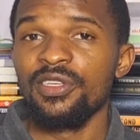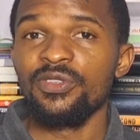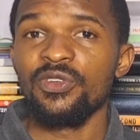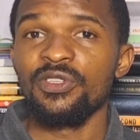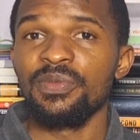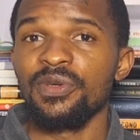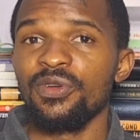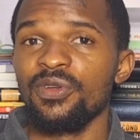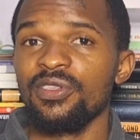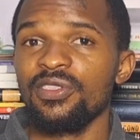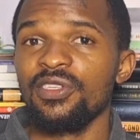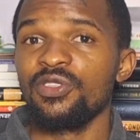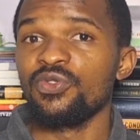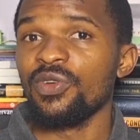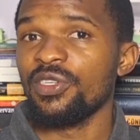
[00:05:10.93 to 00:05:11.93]
This was
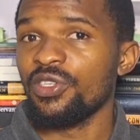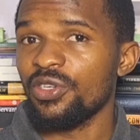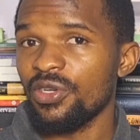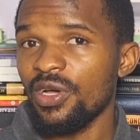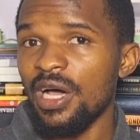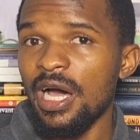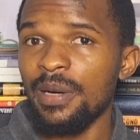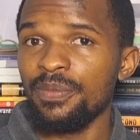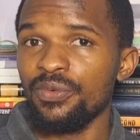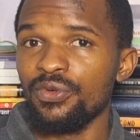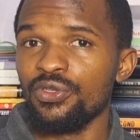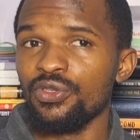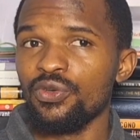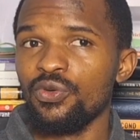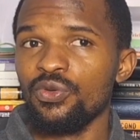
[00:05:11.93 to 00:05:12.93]
because the traditional
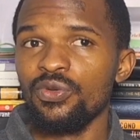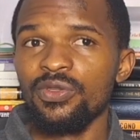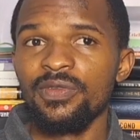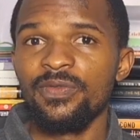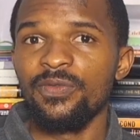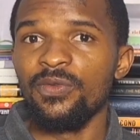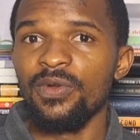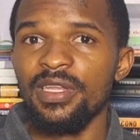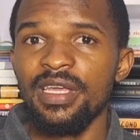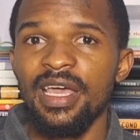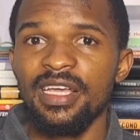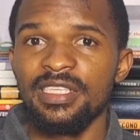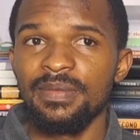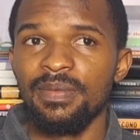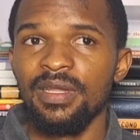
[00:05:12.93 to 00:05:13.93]
approach couldn't fully
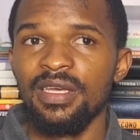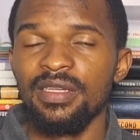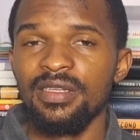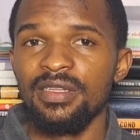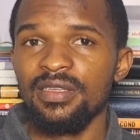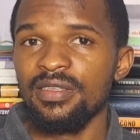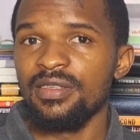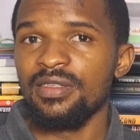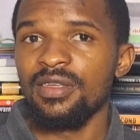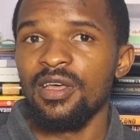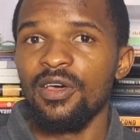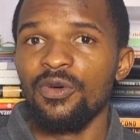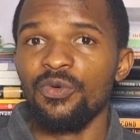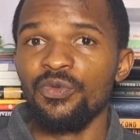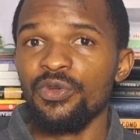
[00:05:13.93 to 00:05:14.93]
explain these
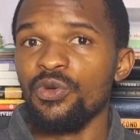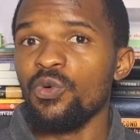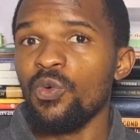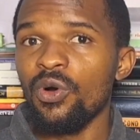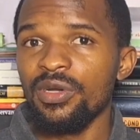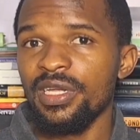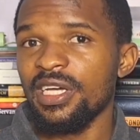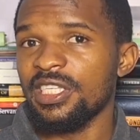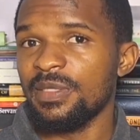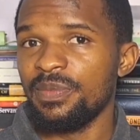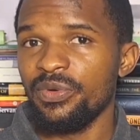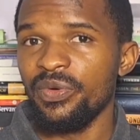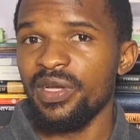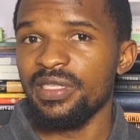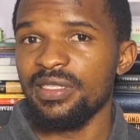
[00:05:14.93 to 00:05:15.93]
real-world
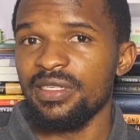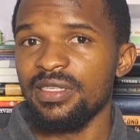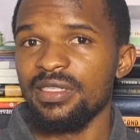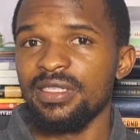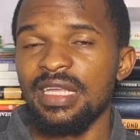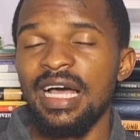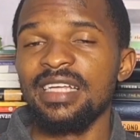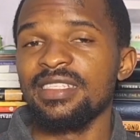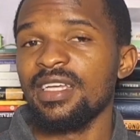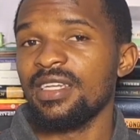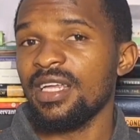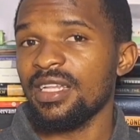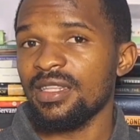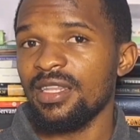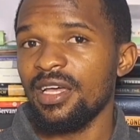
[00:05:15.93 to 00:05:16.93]
experiences as
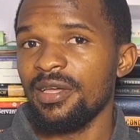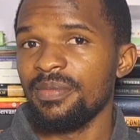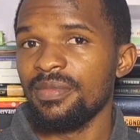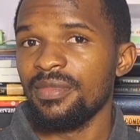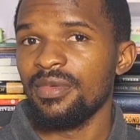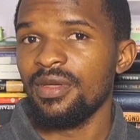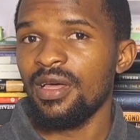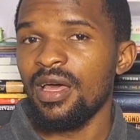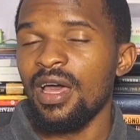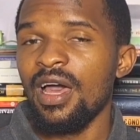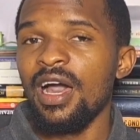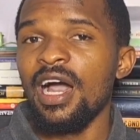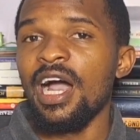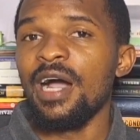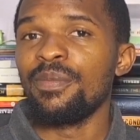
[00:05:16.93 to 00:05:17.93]
at that time.
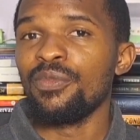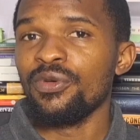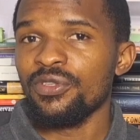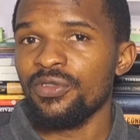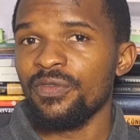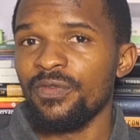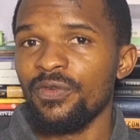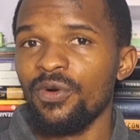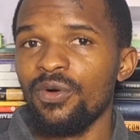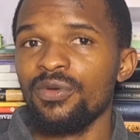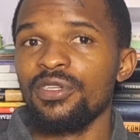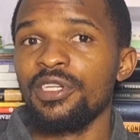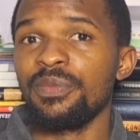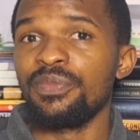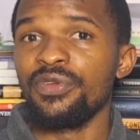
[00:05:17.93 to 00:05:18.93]
And most of all,
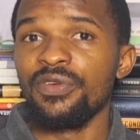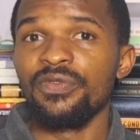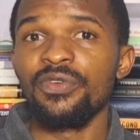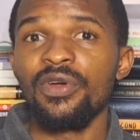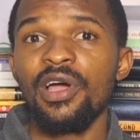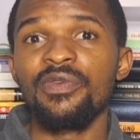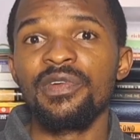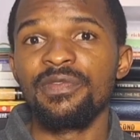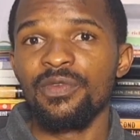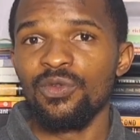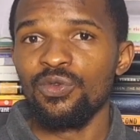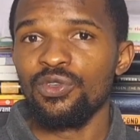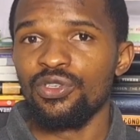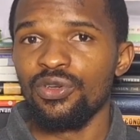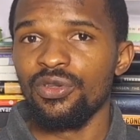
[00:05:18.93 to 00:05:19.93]
the behavioral
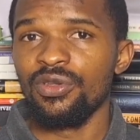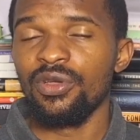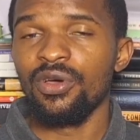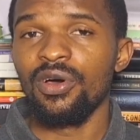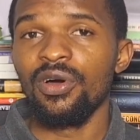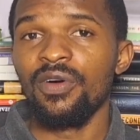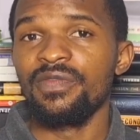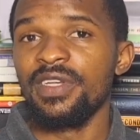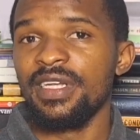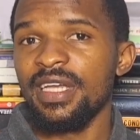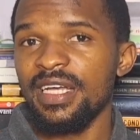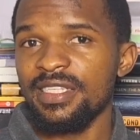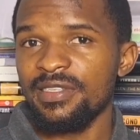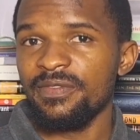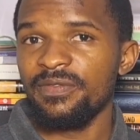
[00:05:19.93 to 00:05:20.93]
revolution of the
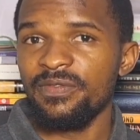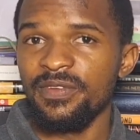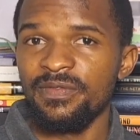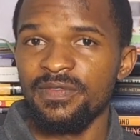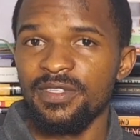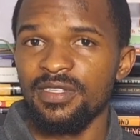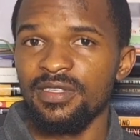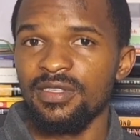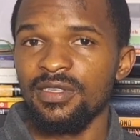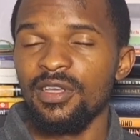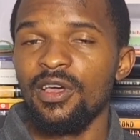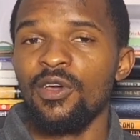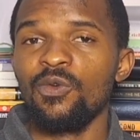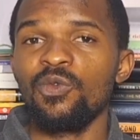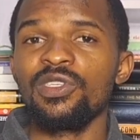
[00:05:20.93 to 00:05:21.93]
1950s,
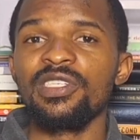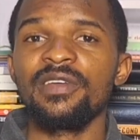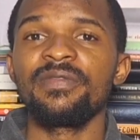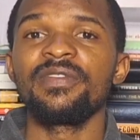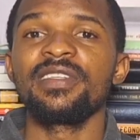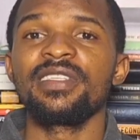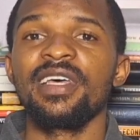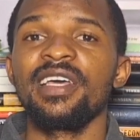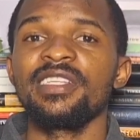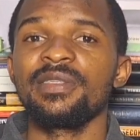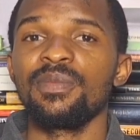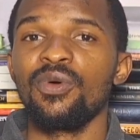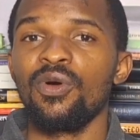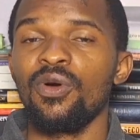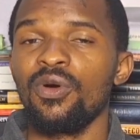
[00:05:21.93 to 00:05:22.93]
which
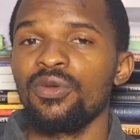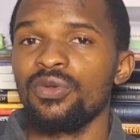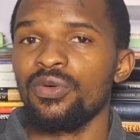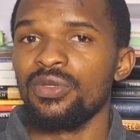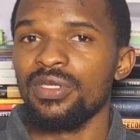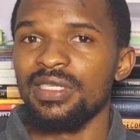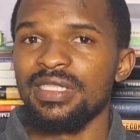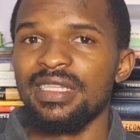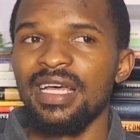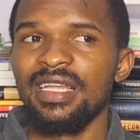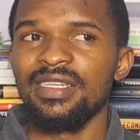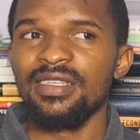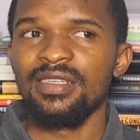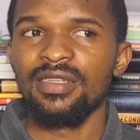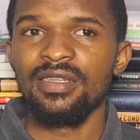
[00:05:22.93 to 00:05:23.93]
emphasized more on
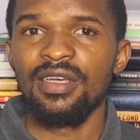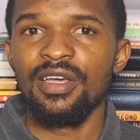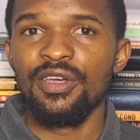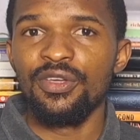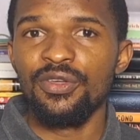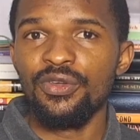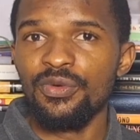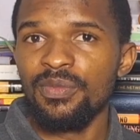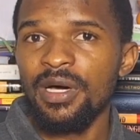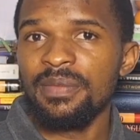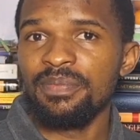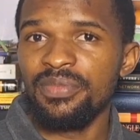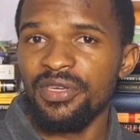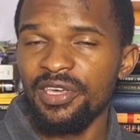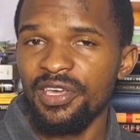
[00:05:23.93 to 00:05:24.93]
understanding
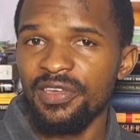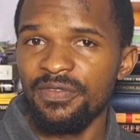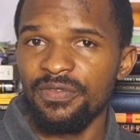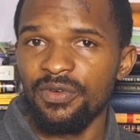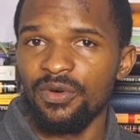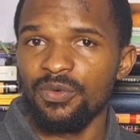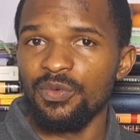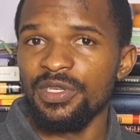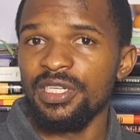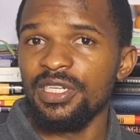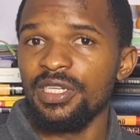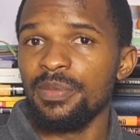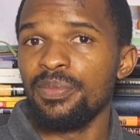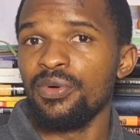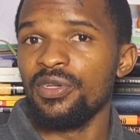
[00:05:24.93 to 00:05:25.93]
human behavior
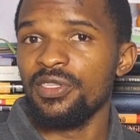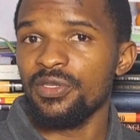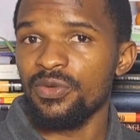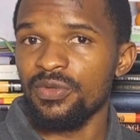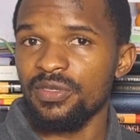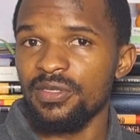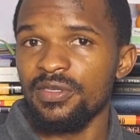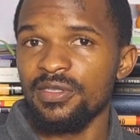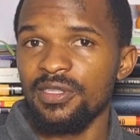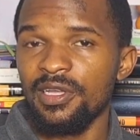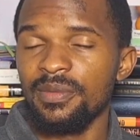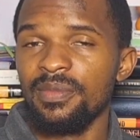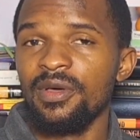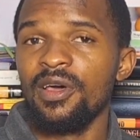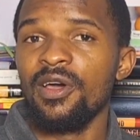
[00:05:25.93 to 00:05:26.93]
within the political
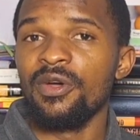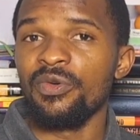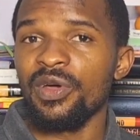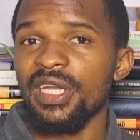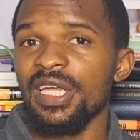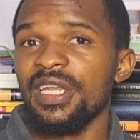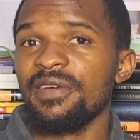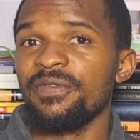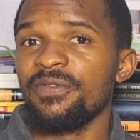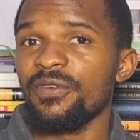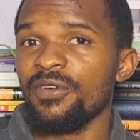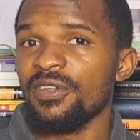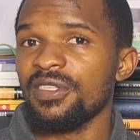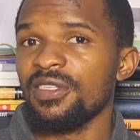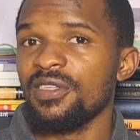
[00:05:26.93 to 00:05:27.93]
system rather than
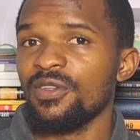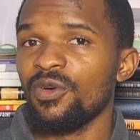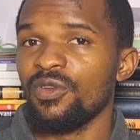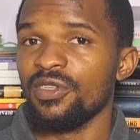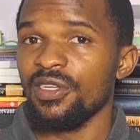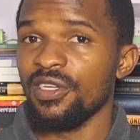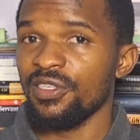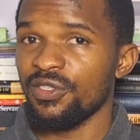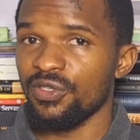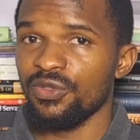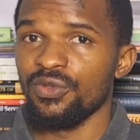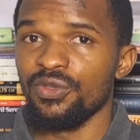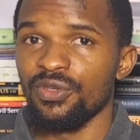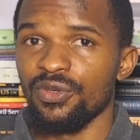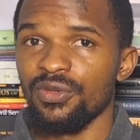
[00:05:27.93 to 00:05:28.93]
focusing on
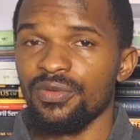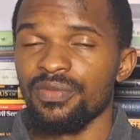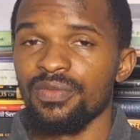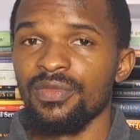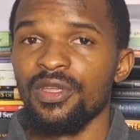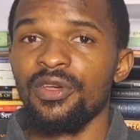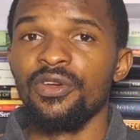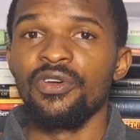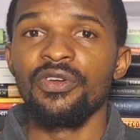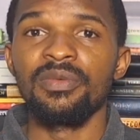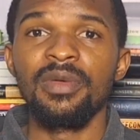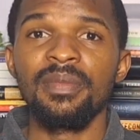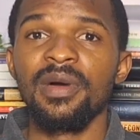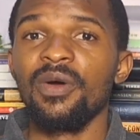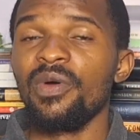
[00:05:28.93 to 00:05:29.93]
institution.
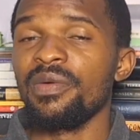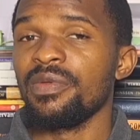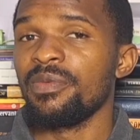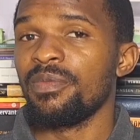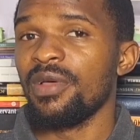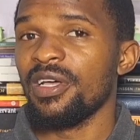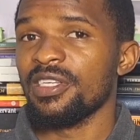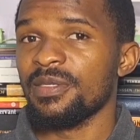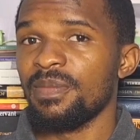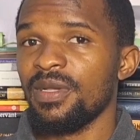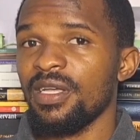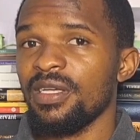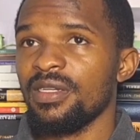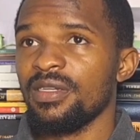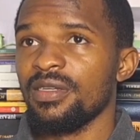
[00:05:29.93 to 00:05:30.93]
Remember, when we
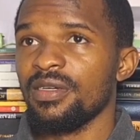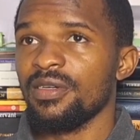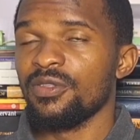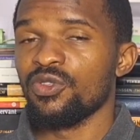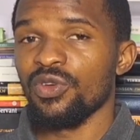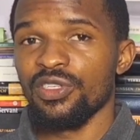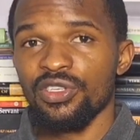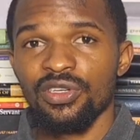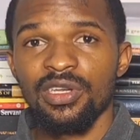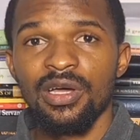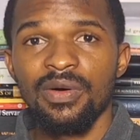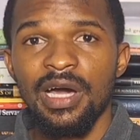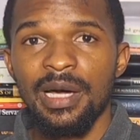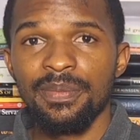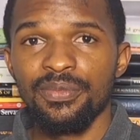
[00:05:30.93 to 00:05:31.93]
explained the
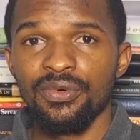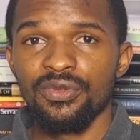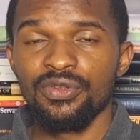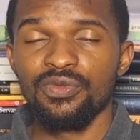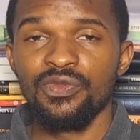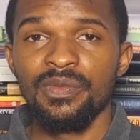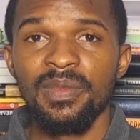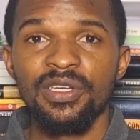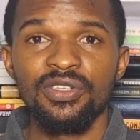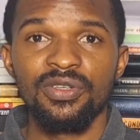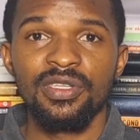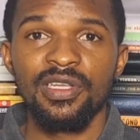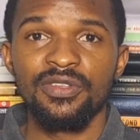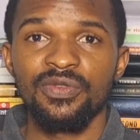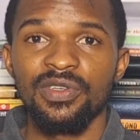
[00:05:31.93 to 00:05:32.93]
traditional approach, we
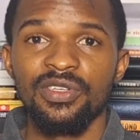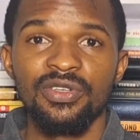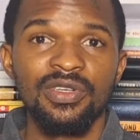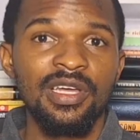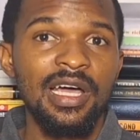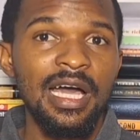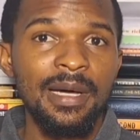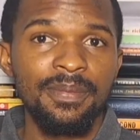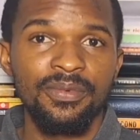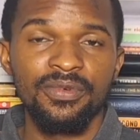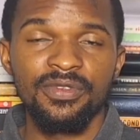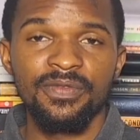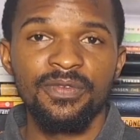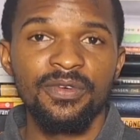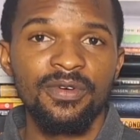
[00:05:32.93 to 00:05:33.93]
mentioned that traditional
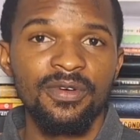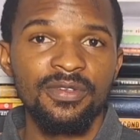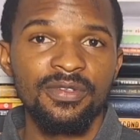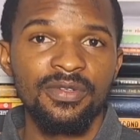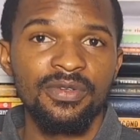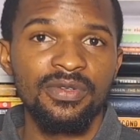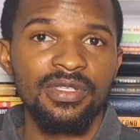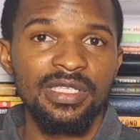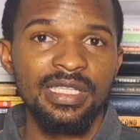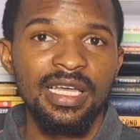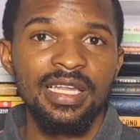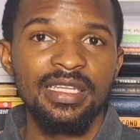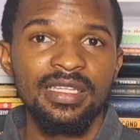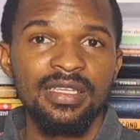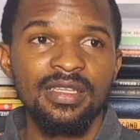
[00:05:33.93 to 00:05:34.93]
approach focused on
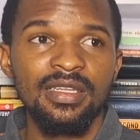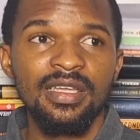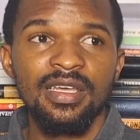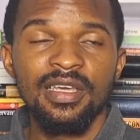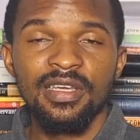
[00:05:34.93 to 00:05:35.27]
understanding